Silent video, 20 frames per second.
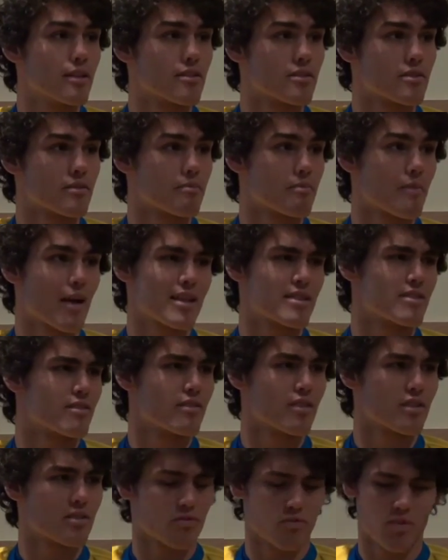There's a
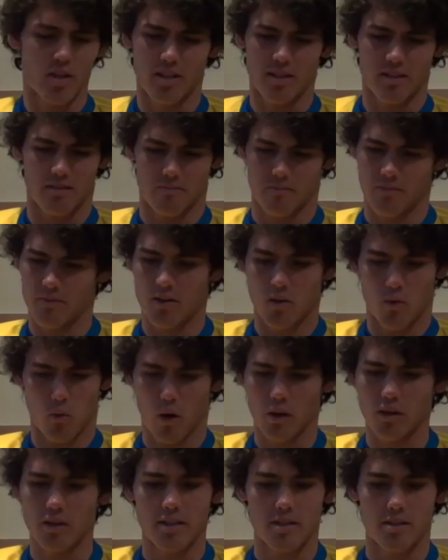massive, there's really
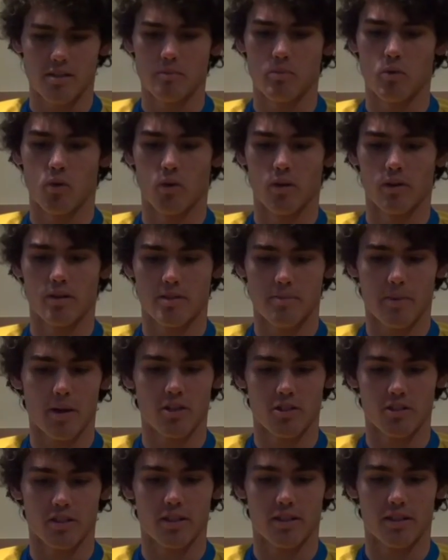quality support,
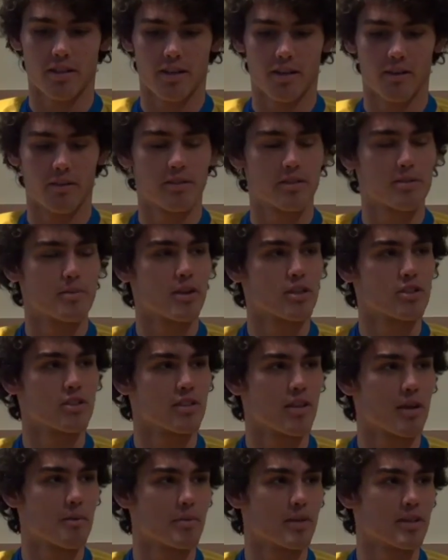especially you know, especially
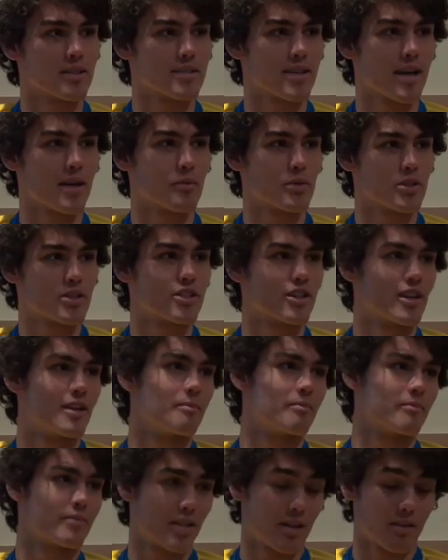in that big stand, which
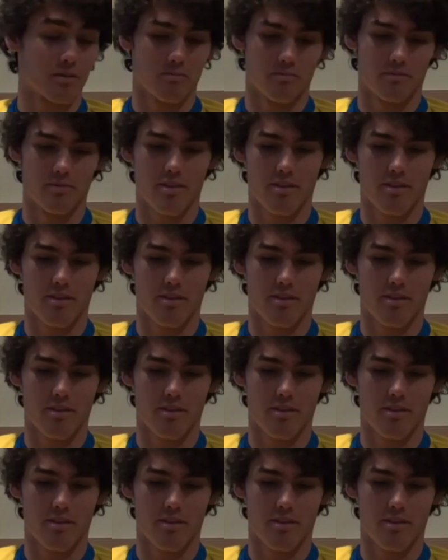um, you know,